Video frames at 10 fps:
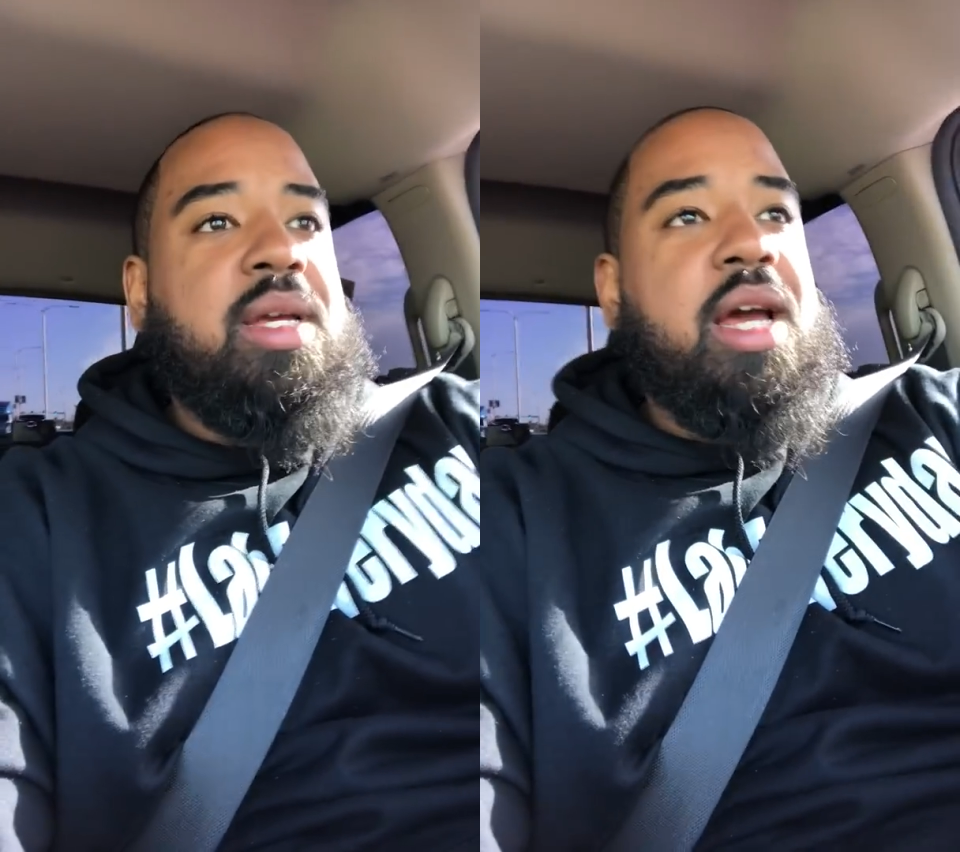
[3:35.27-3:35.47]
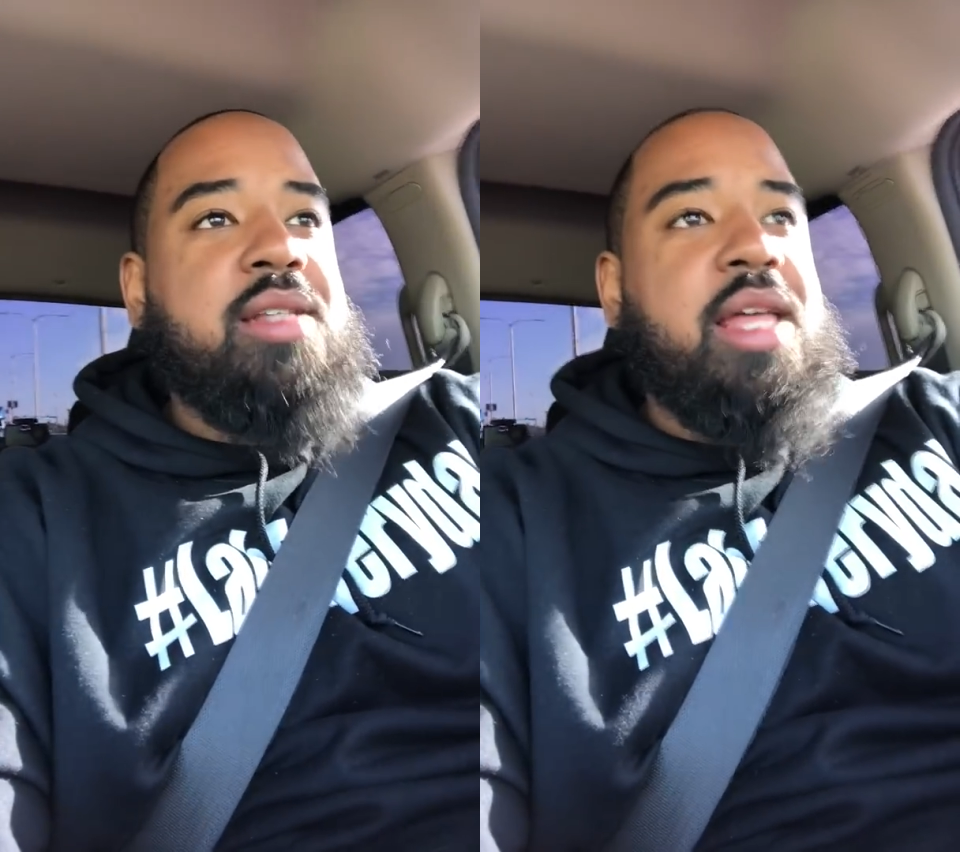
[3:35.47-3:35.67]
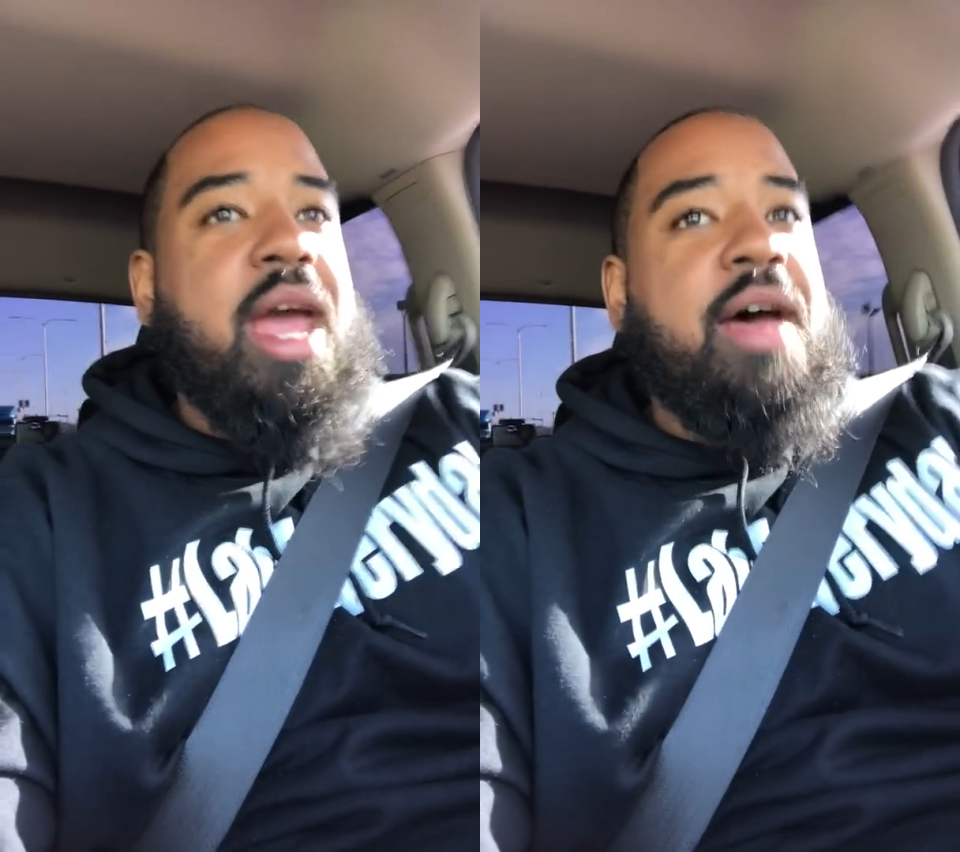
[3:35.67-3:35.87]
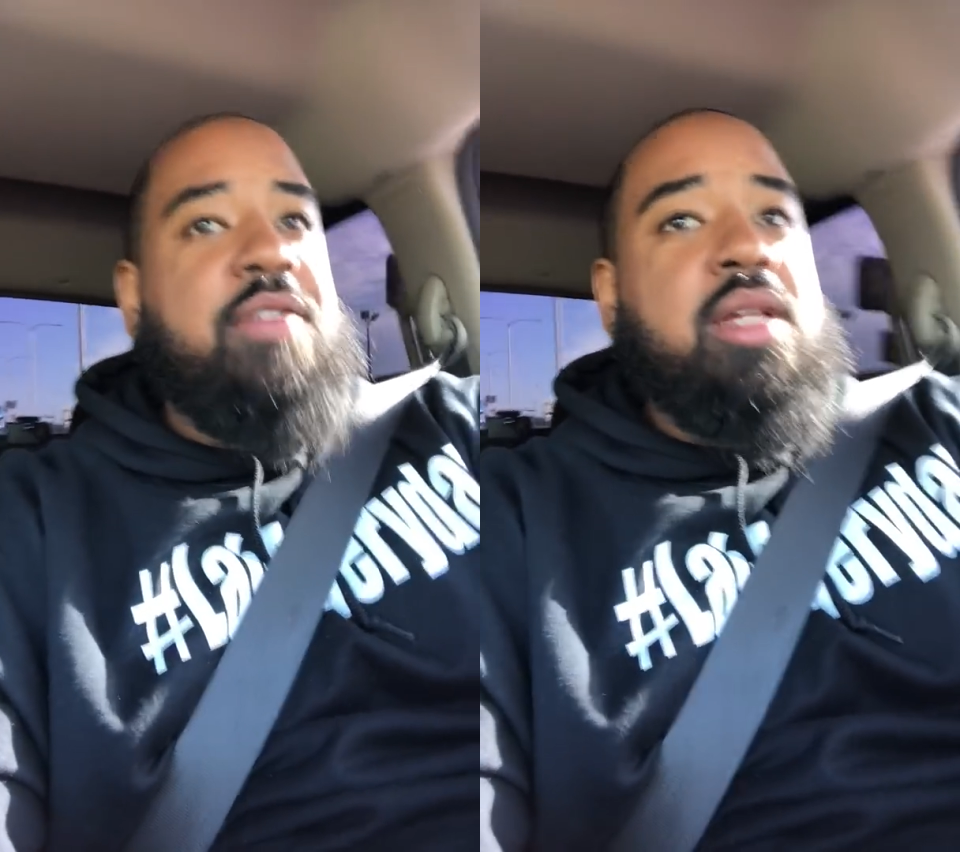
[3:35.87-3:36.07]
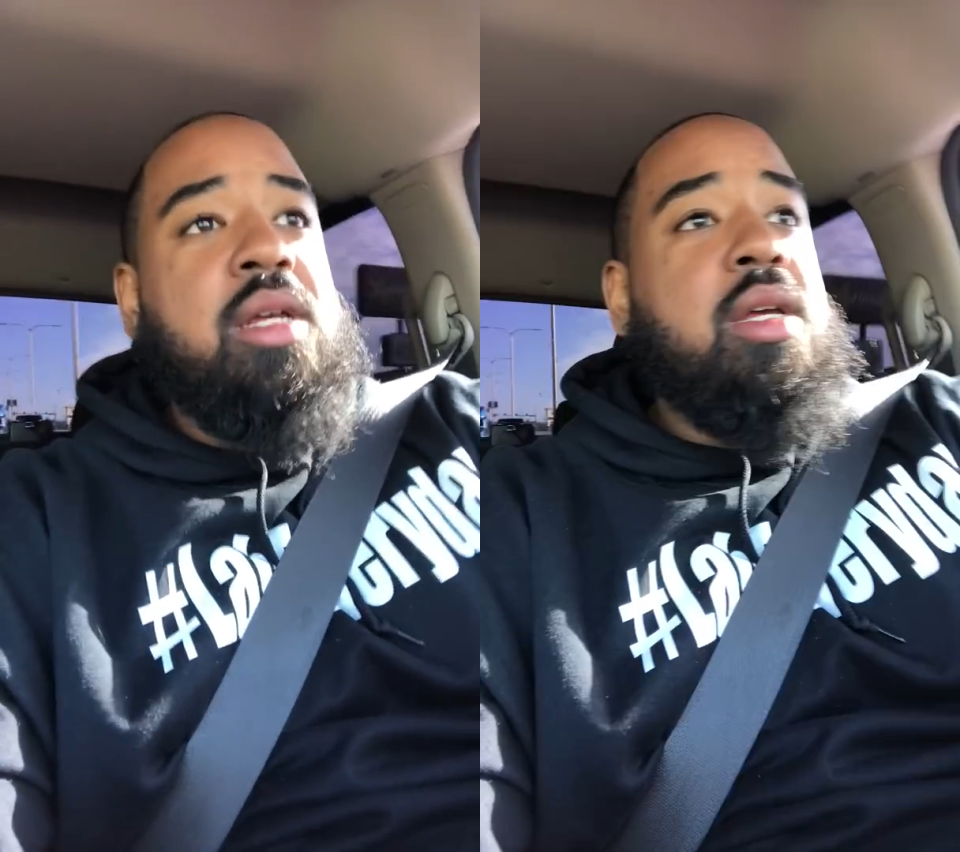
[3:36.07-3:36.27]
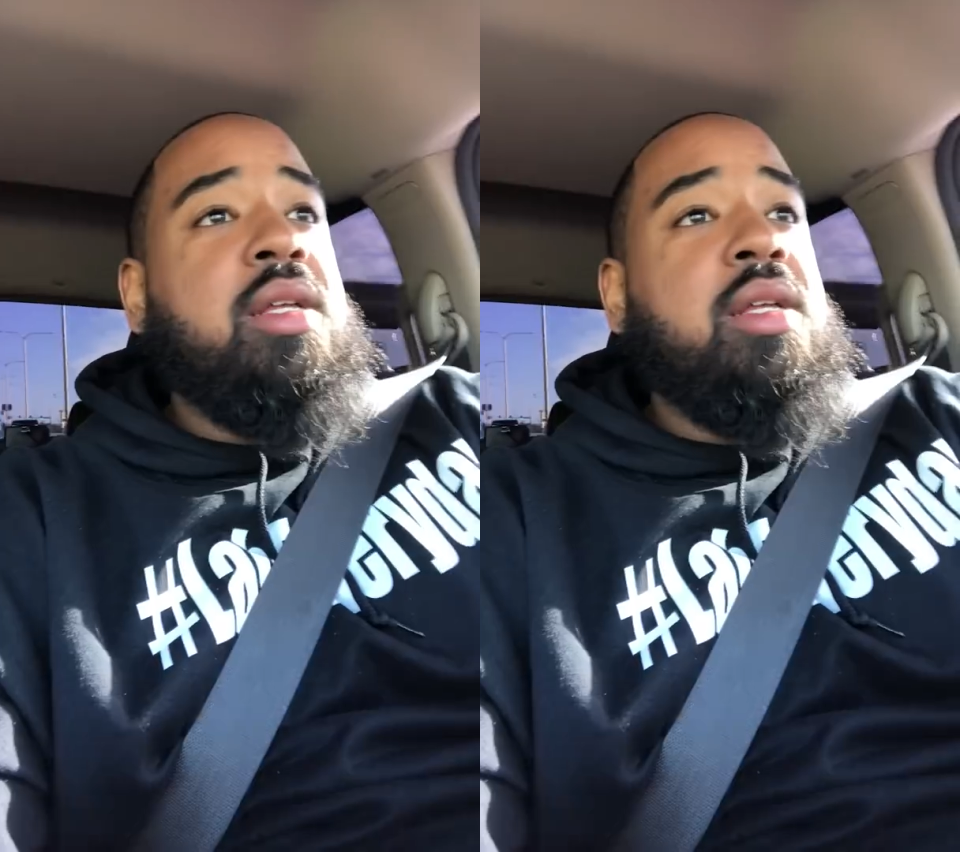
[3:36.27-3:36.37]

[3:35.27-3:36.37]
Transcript: because they have a